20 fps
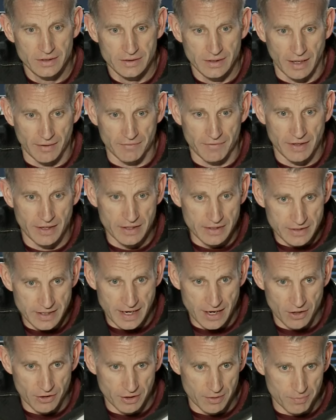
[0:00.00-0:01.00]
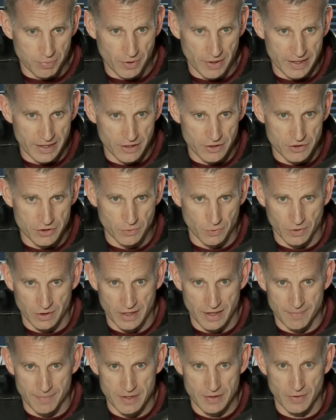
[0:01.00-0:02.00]
Got very talented players, so we're going
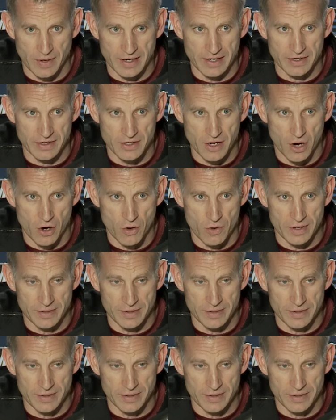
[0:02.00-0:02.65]
to be ready to go.